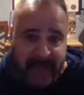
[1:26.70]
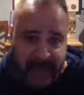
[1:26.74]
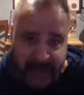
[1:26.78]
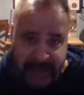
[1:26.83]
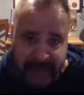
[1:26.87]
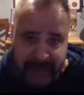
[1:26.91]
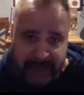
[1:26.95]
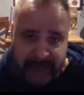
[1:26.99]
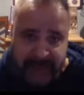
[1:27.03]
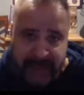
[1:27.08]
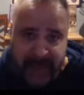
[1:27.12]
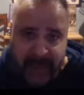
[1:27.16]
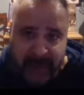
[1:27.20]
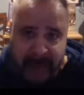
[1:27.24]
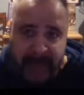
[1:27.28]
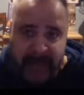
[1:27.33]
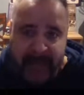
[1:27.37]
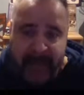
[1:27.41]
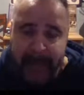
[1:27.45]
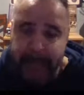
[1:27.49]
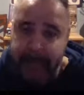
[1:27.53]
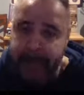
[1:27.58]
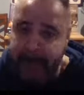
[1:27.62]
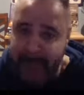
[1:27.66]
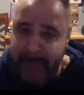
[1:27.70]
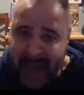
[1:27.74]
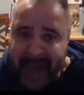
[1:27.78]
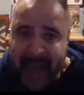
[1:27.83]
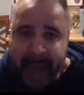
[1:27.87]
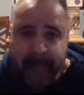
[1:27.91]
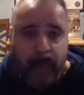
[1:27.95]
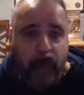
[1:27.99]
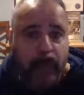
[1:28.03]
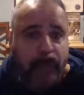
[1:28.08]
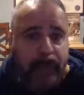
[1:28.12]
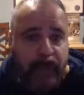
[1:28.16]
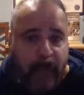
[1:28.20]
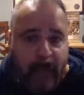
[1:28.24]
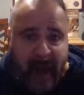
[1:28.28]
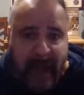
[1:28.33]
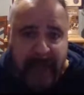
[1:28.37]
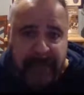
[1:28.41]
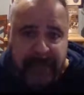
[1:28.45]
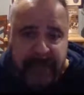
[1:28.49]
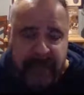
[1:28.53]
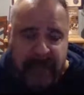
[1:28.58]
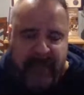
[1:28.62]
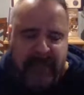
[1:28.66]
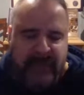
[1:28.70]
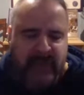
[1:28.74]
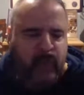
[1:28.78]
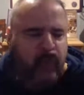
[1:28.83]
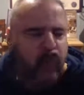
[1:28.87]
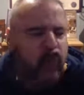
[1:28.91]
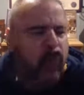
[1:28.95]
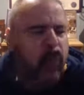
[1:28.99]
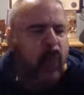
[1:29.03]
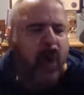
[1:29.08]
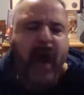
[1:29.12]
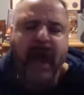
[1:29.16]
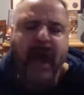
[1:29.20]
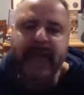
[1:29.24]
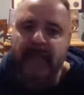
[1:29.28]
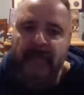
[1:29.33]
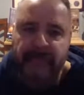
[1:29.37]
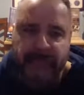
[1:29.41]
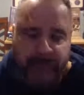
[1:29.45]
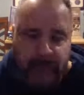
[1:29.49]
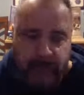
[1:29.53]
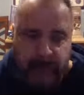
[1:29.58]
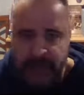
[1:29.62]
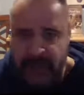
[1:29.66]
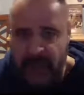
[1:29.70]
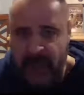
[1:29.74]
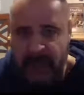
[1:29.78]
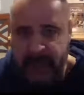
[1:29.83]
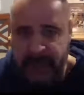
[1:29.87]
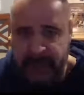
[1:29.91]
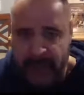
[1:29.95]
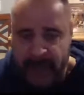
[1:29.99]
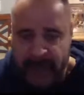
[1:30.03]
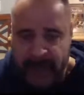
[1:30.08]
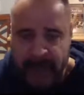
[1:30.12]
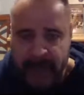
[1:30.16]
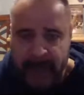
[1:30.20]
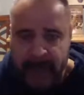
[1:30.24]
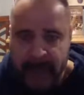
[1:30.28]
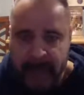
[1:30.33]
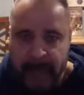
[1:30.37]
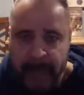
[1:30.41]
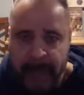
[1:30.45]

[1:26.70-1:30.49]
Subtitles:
ladies and gentlemen, that Bible prophecy, this wonderful subject